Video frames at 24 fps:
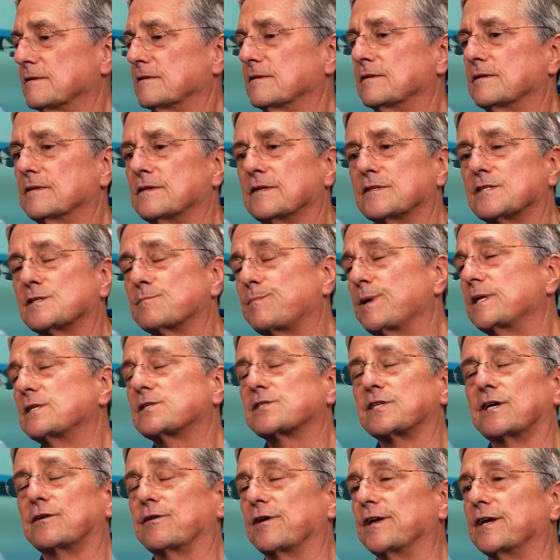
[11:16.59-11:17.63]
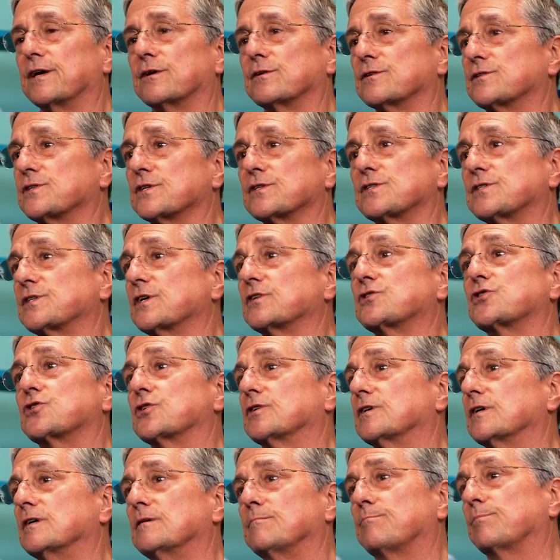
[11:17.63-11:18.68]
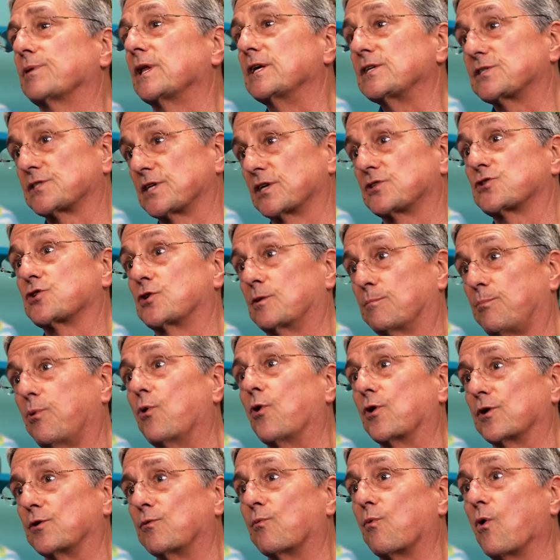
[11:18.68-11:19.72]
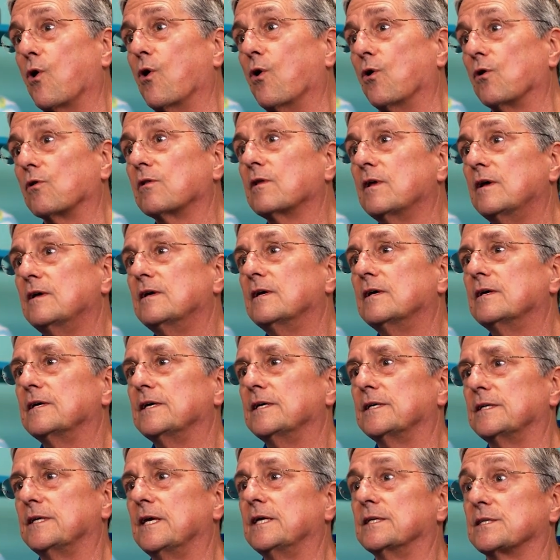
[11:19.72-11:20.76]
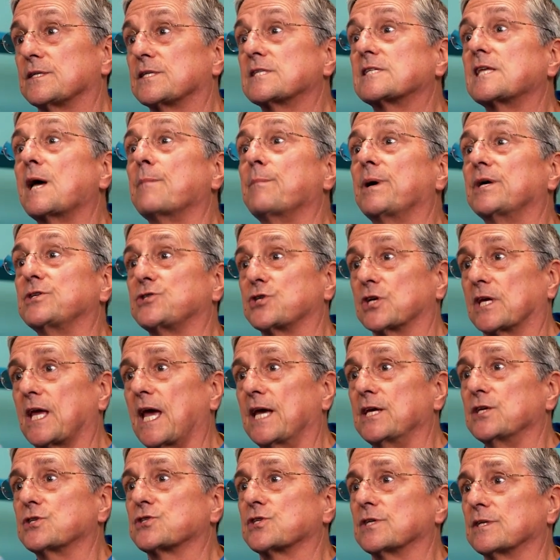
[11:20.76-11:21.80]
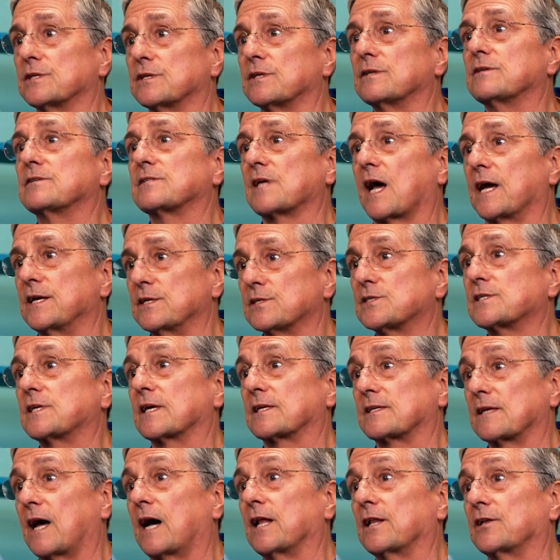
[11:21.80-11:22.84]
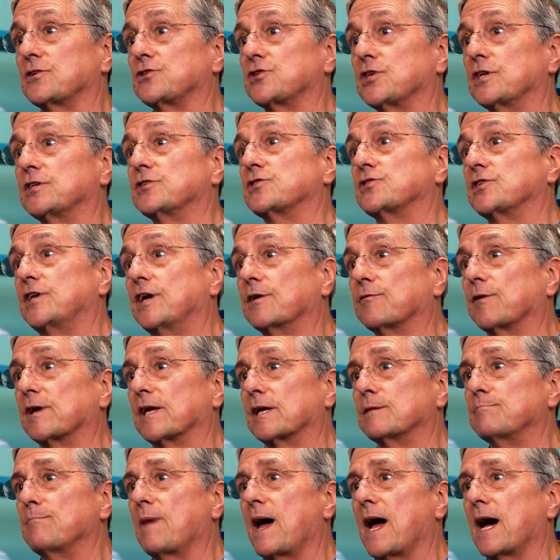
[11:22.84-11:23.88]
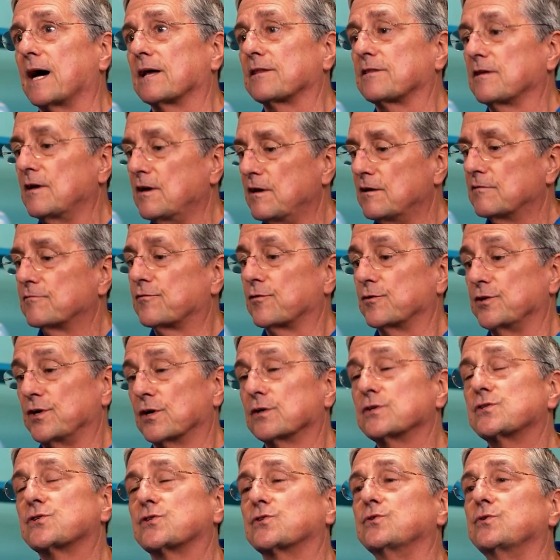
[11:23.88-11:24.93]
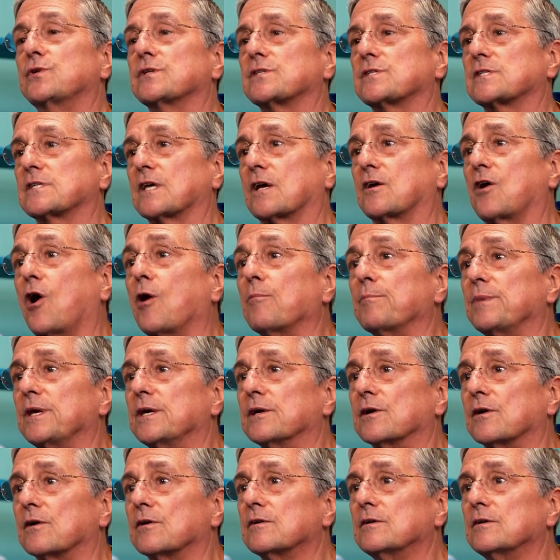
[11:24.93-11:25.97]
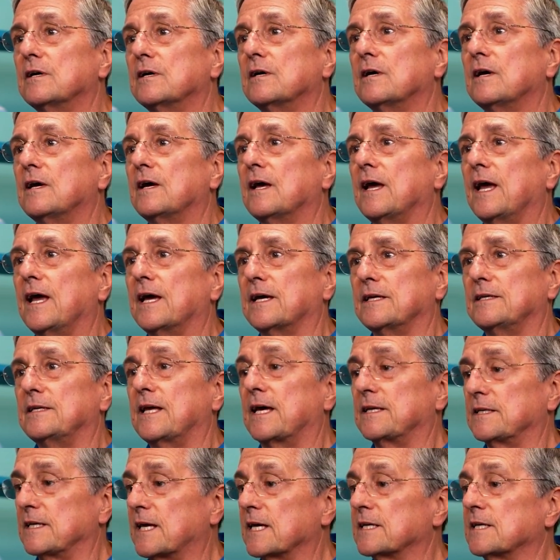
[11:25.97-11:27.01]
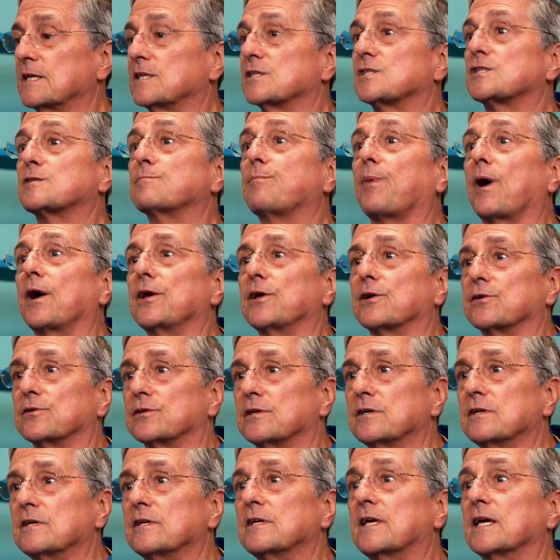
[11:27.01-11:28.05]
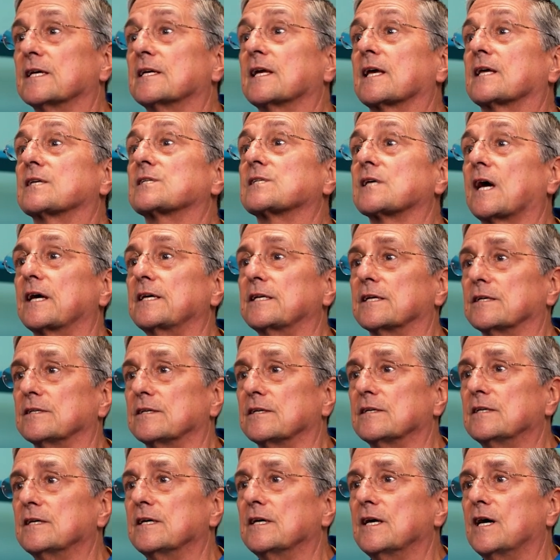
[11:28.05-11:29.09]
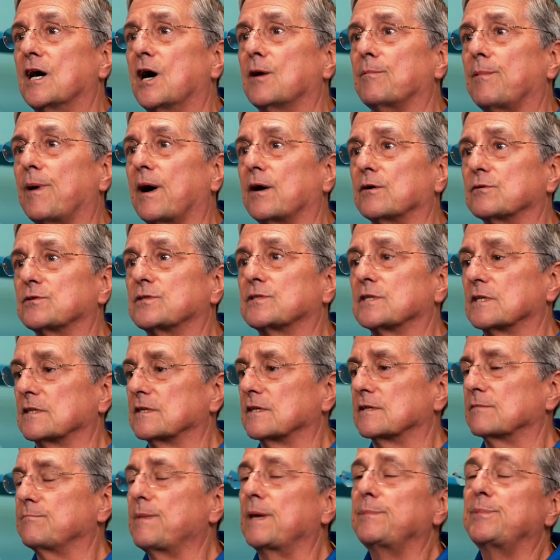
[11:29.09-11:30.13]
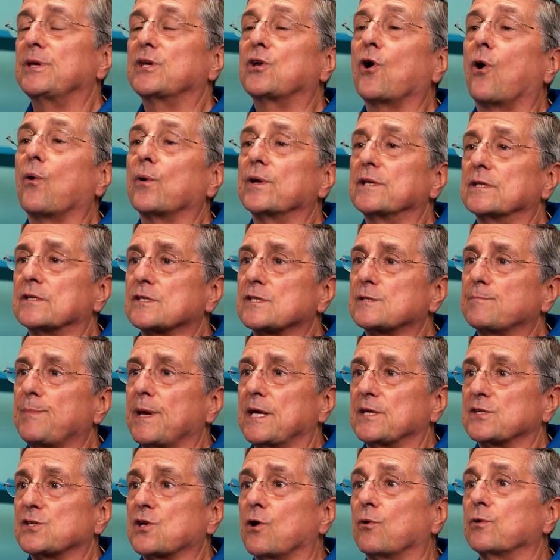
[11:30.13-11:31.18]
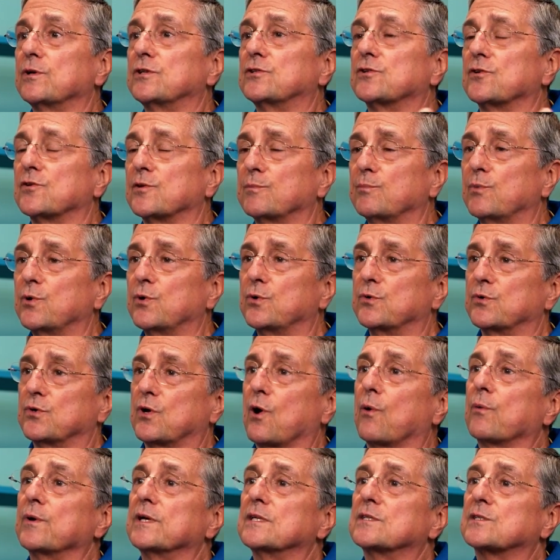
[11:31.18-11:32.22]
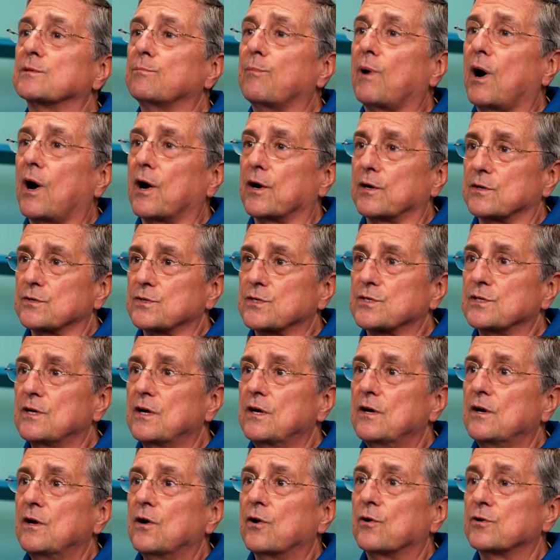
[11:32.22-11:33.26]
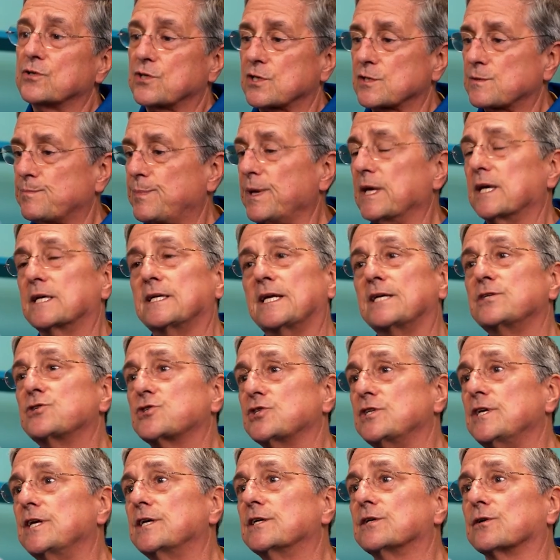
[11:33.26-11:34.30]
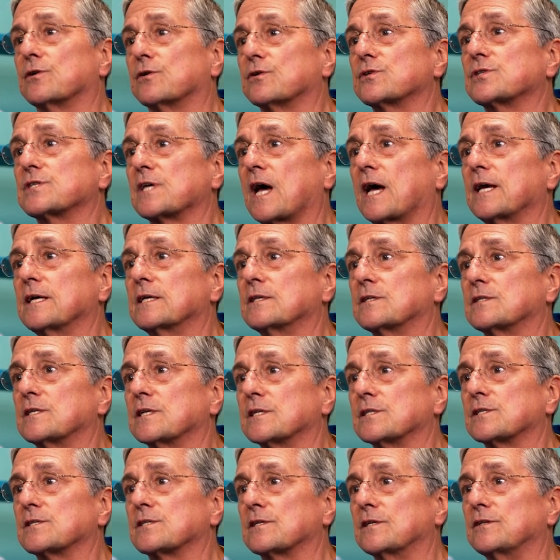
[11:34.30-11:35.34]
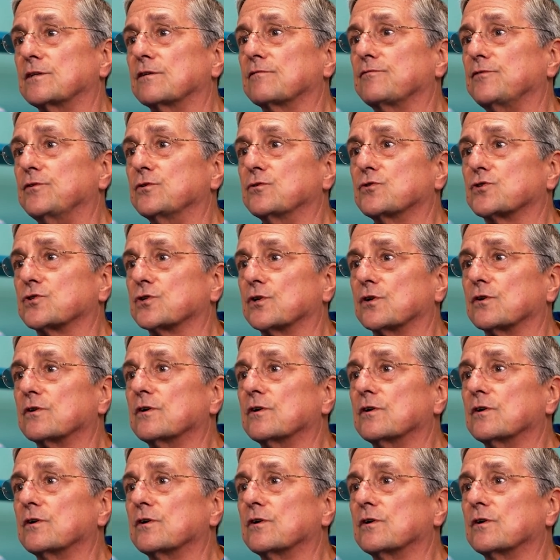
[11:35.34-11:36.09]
The Space Center here is just such a, plays such an important role in, in STEM education, science, technology, engineering, and math, for young students to come here and, and get inspired get excited about uh, maybe going to space, going to the moon, going to Mars, or just being an engineer or scientist in the future.